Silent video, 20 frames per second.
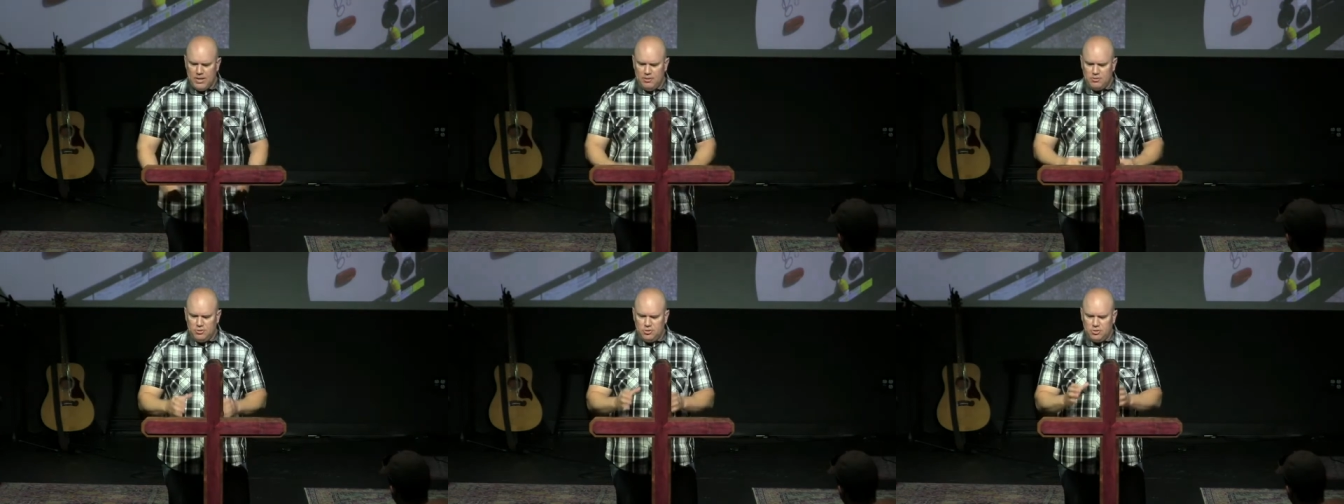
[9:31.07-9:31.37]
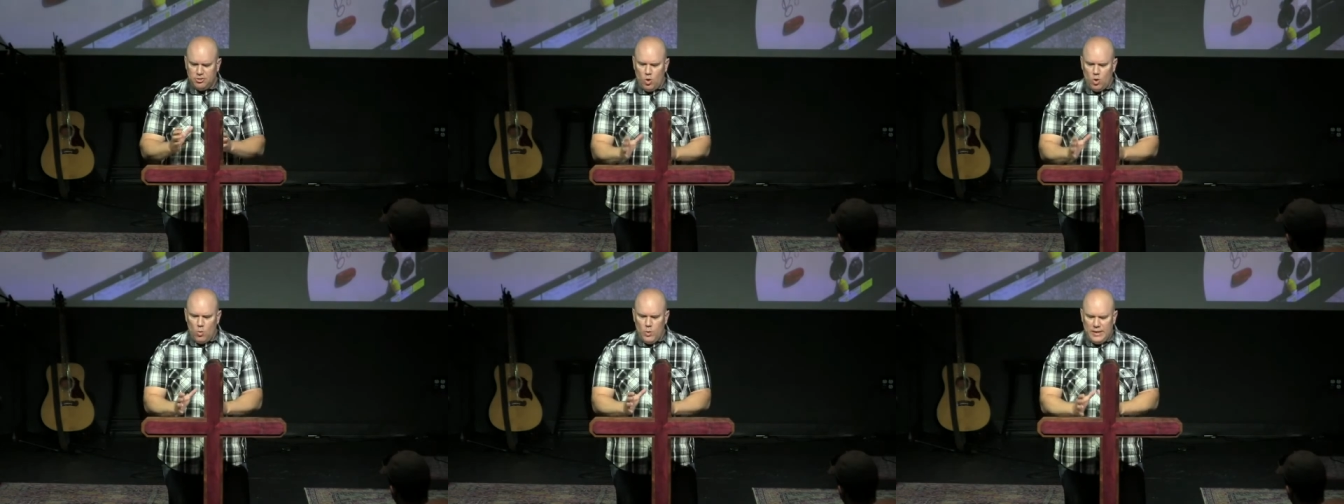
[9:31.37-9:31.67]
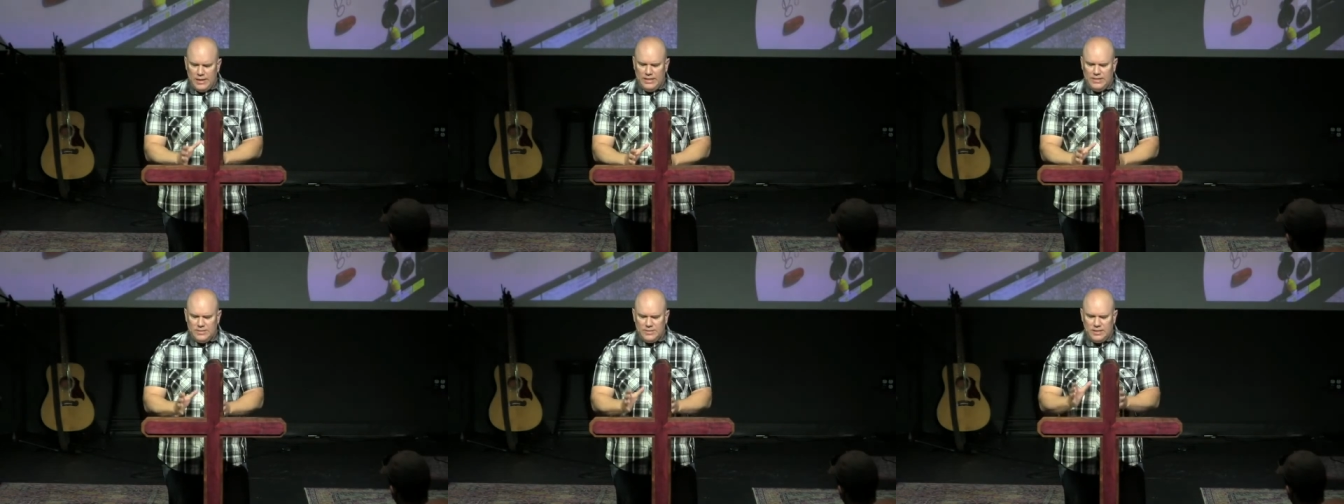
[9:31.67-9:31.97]
It is
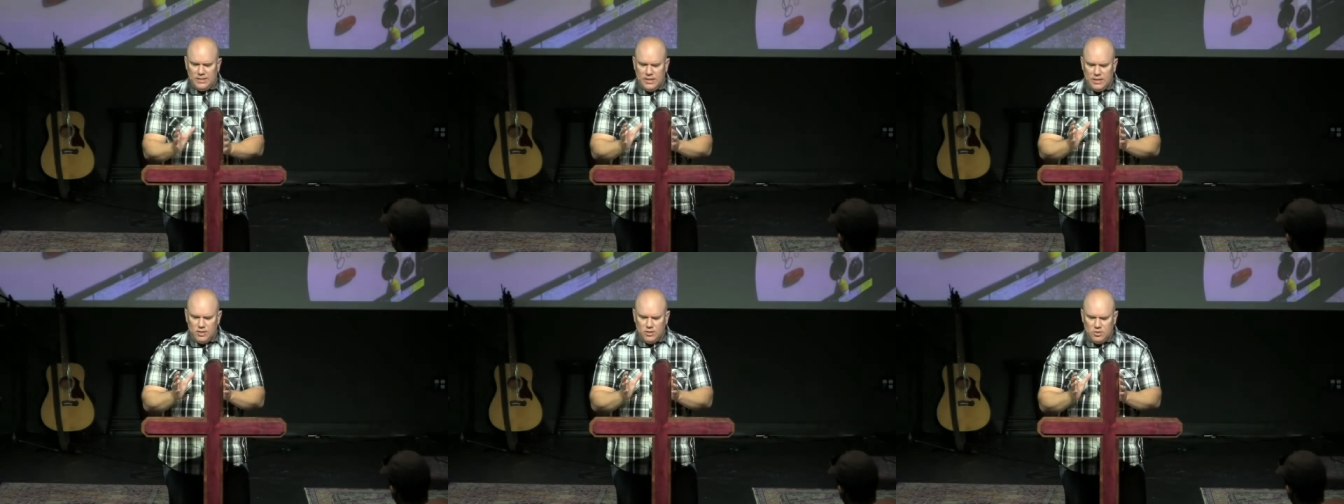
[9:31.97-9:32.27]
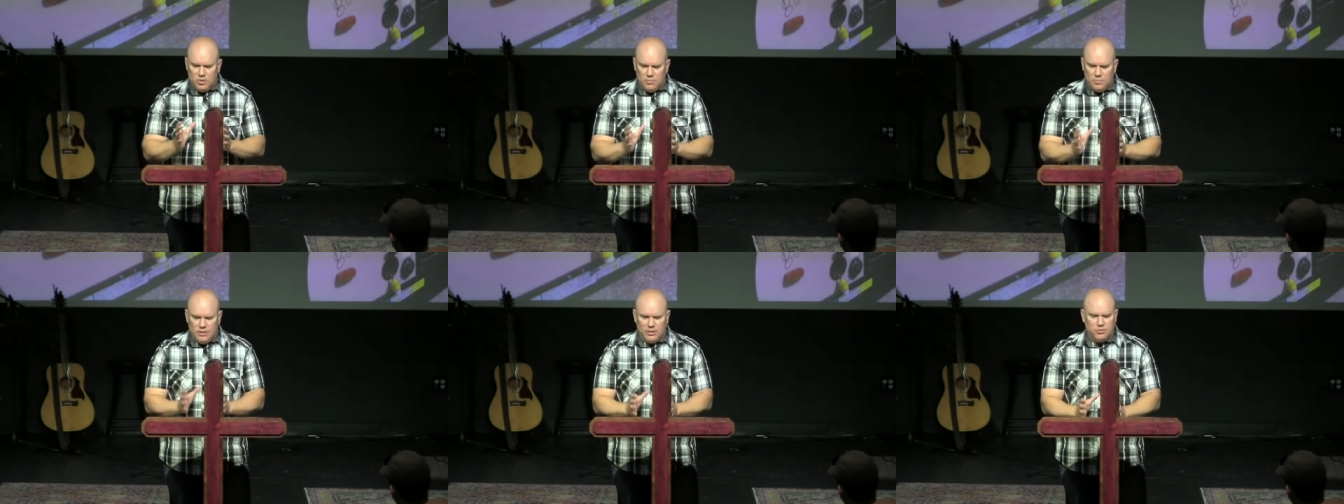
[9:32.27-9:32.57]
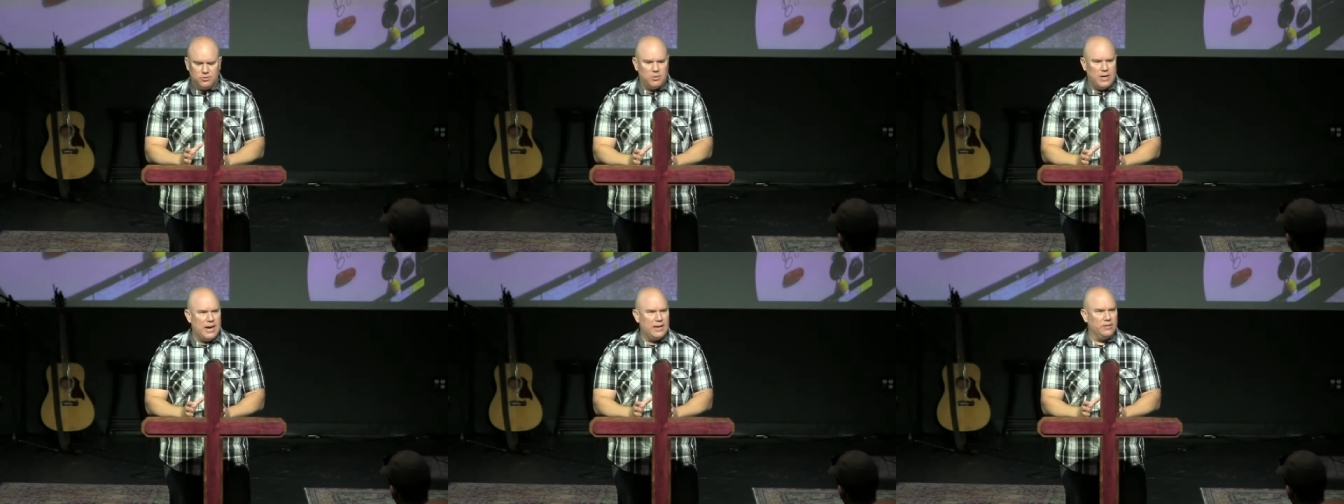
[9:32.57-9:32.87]
so easy to
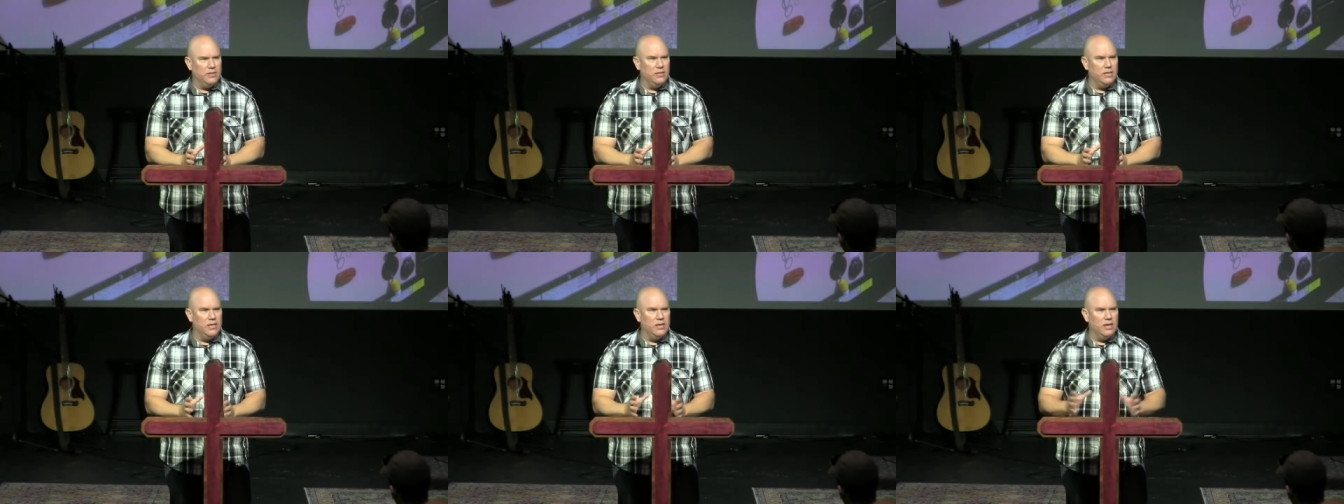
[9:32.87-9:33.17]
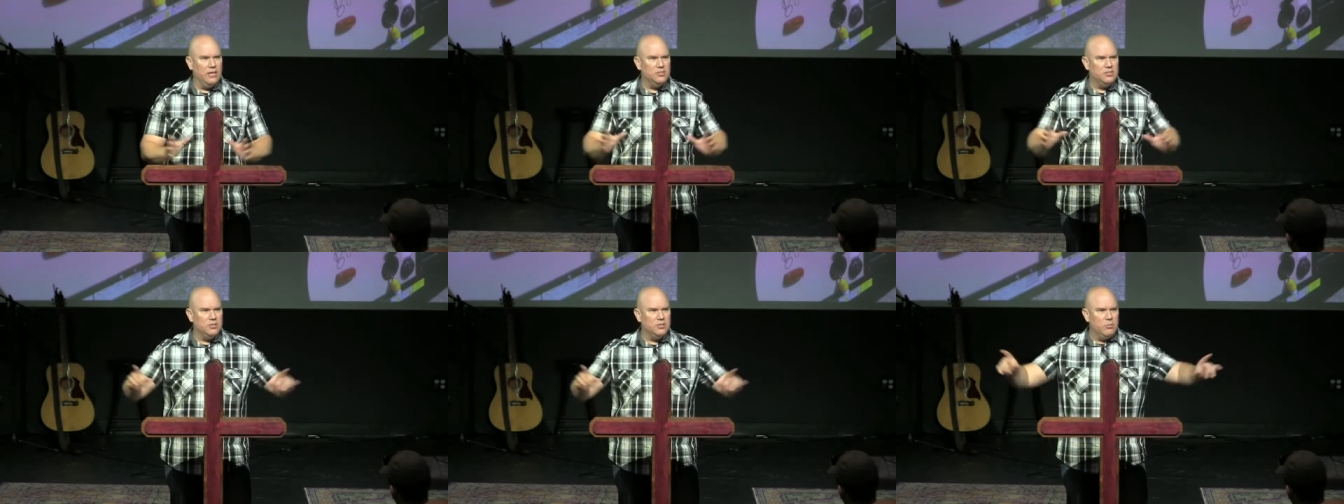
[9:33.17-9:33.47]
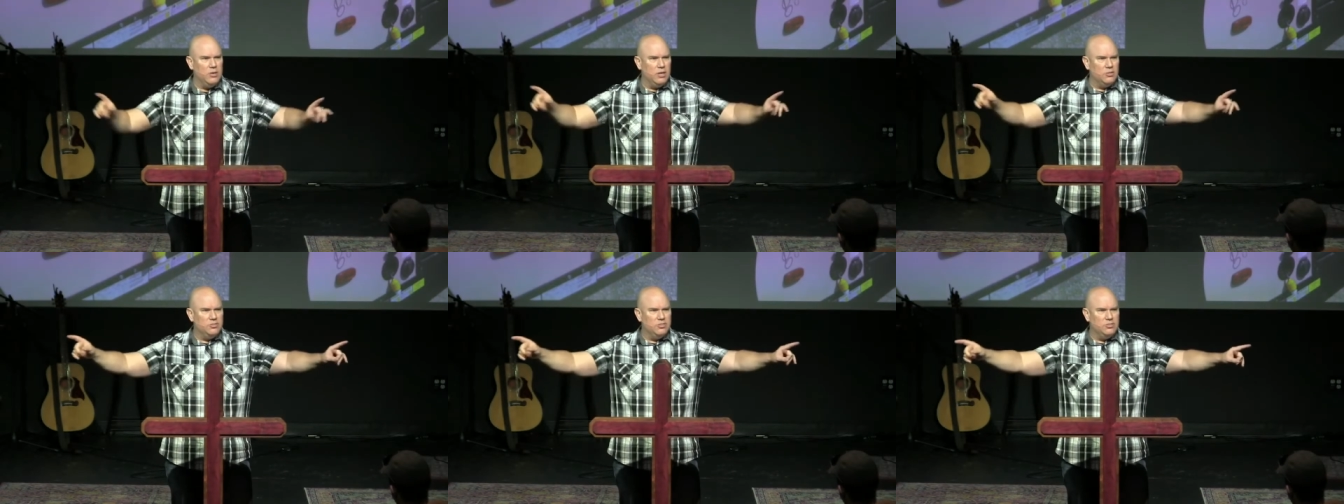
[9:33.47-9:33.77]
be distracted and let
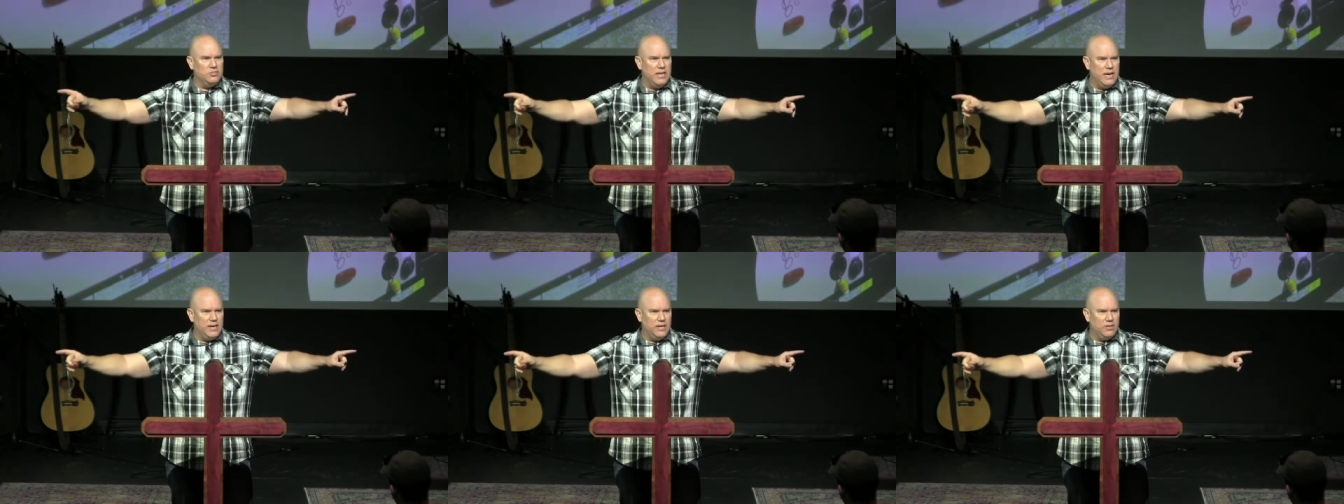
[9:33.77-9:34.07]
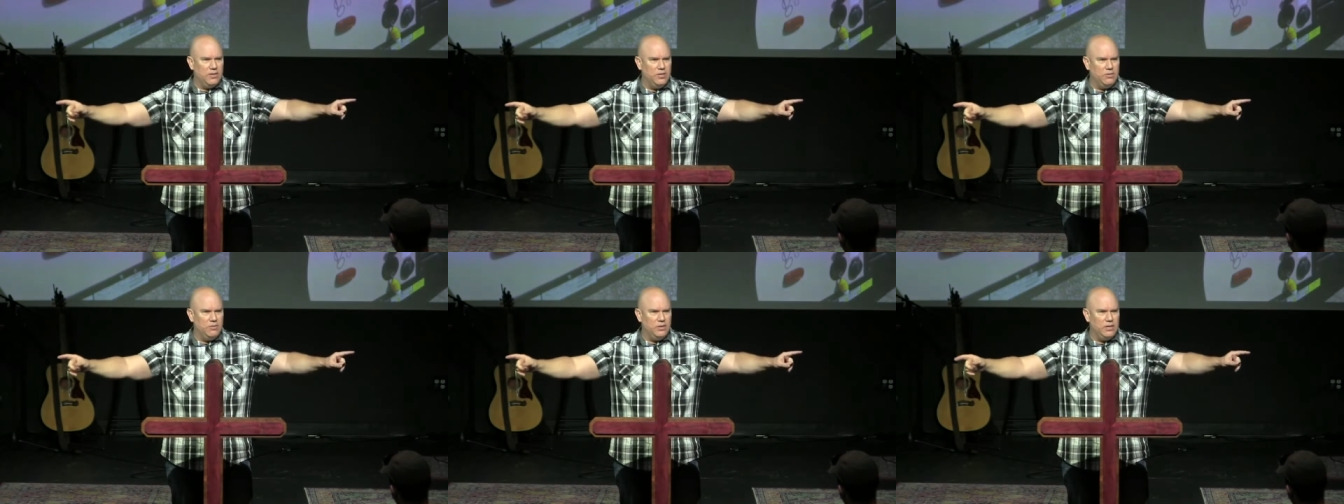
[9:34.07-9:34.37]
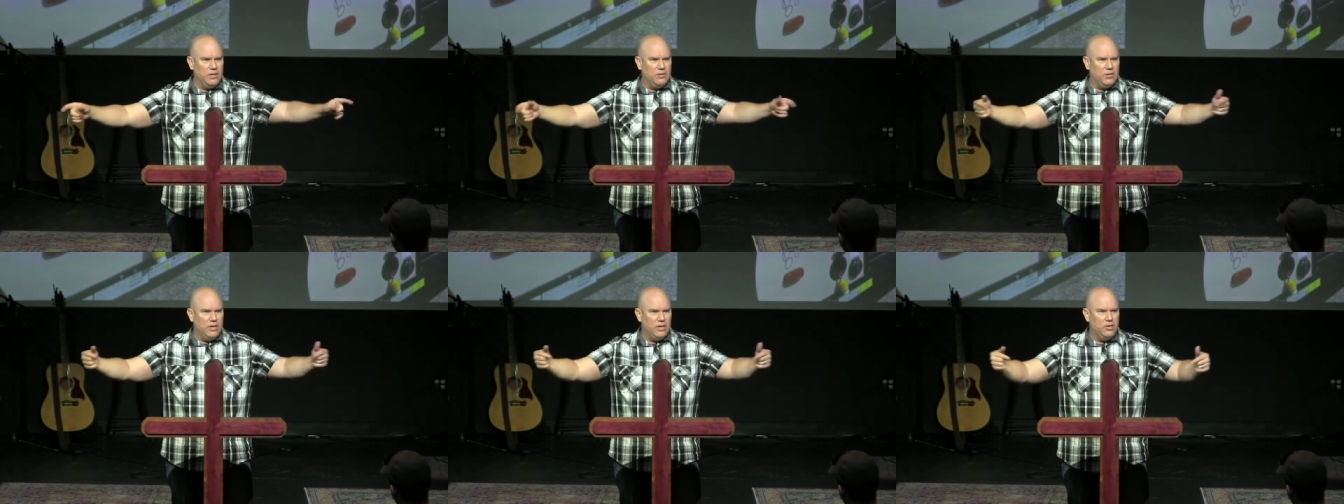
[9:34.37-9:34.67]
someone else's
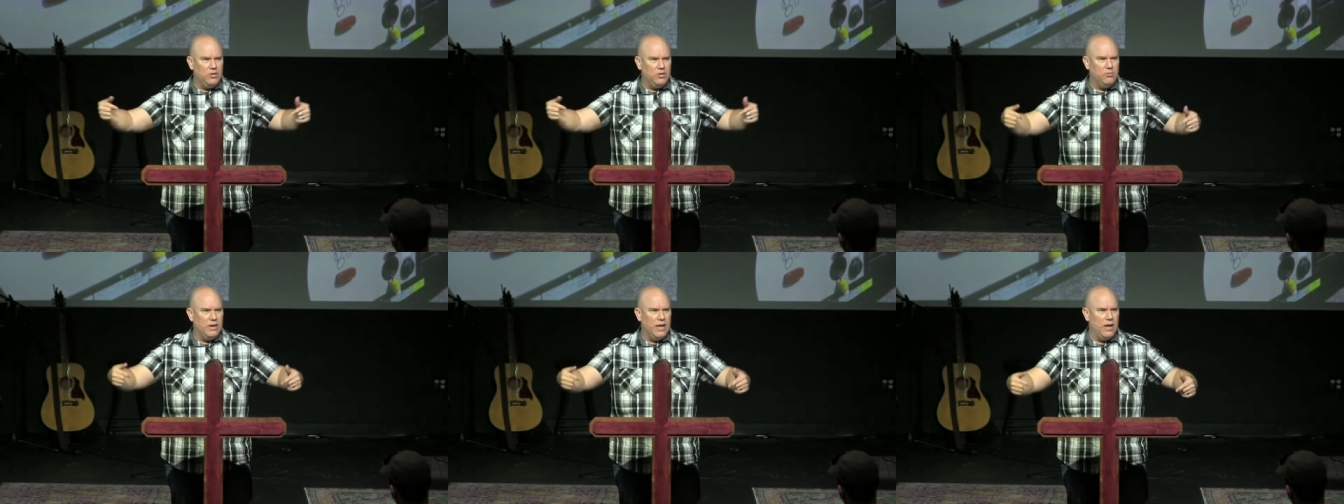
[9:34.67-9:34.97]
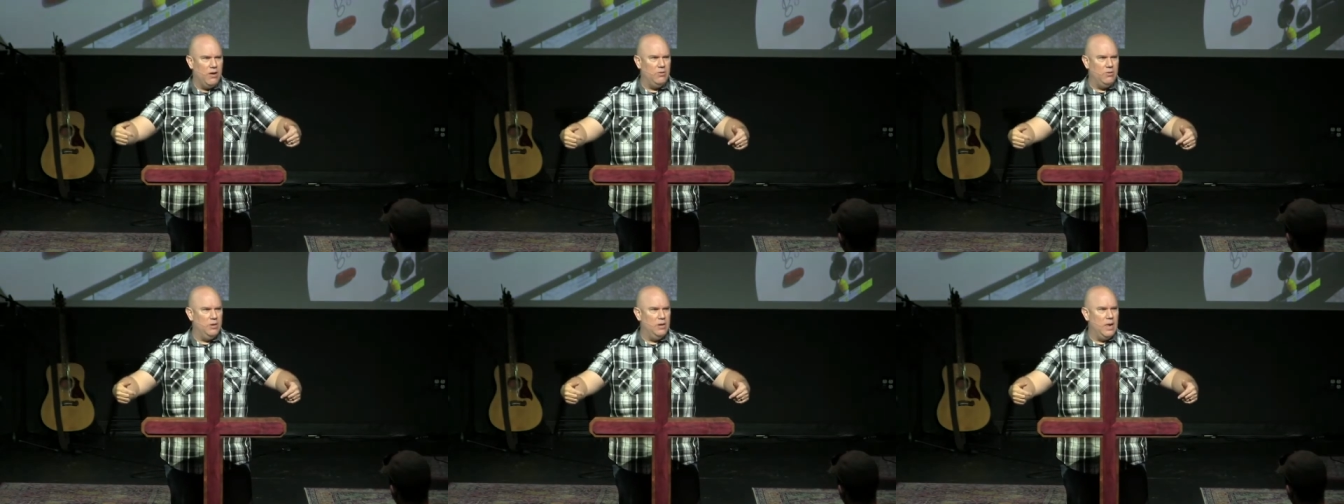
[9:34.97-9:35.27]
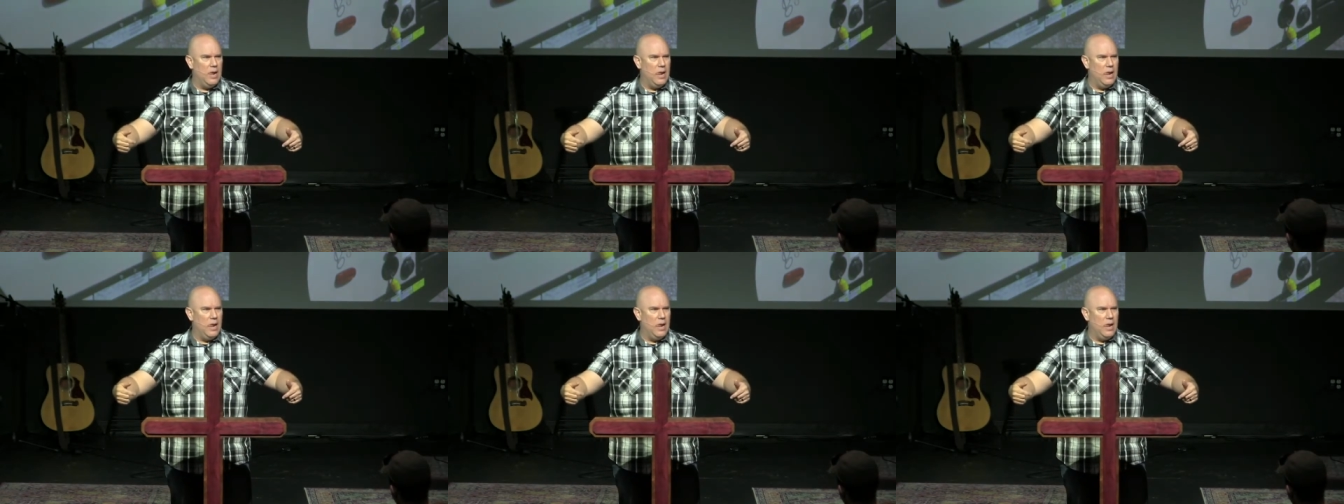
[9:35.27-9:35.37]
negativity take you down.